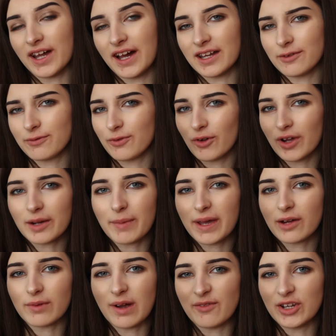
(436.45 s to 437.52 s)
and I feel like
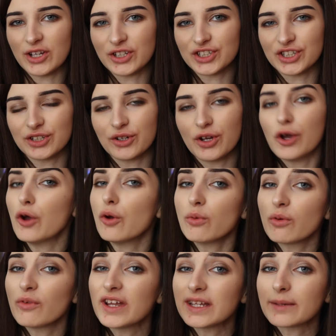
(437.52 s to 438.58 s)
Makeup Revolution
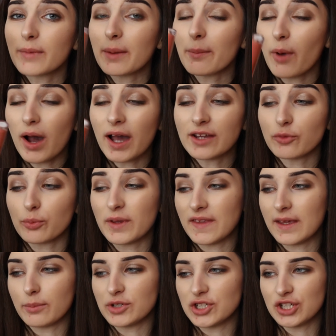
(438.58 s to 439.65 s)
were reading my mind when
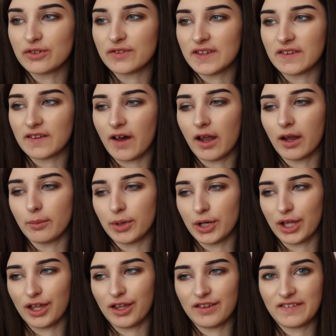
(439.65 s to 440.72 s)
they produced this colour,
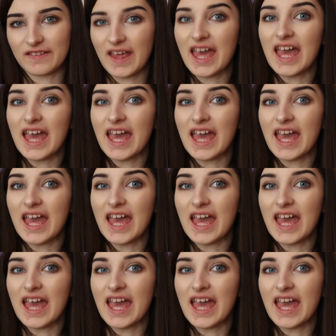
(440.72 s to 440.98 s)
because